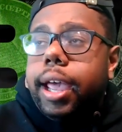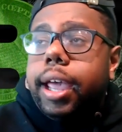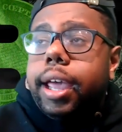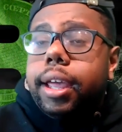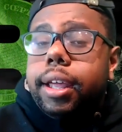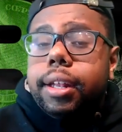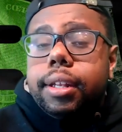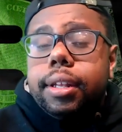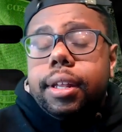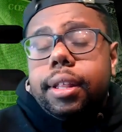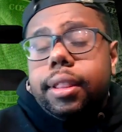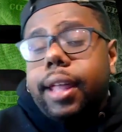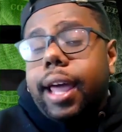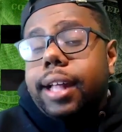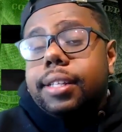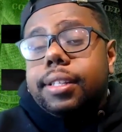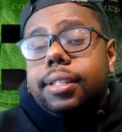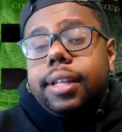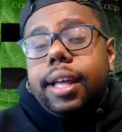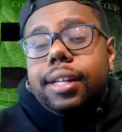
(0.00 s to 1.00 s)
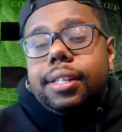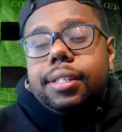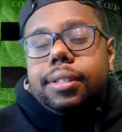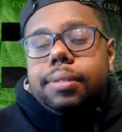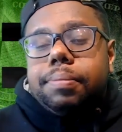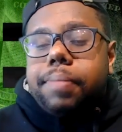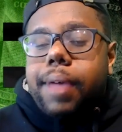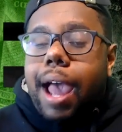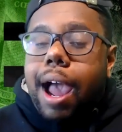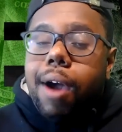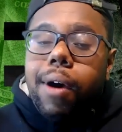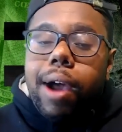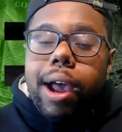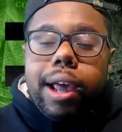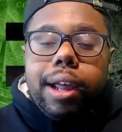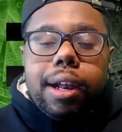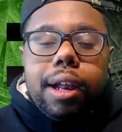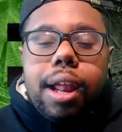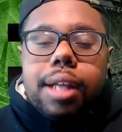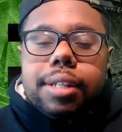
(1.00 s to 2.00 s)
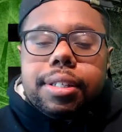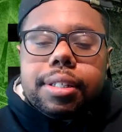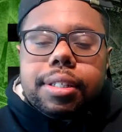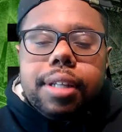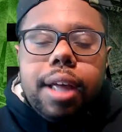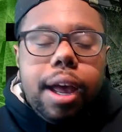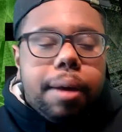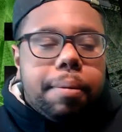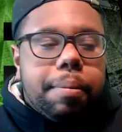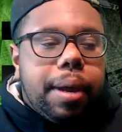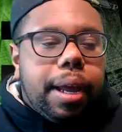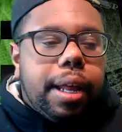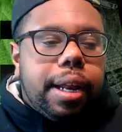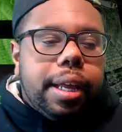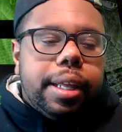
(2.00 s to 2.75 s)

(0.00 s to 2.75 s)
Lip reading: And that's how I analyze a stock, man.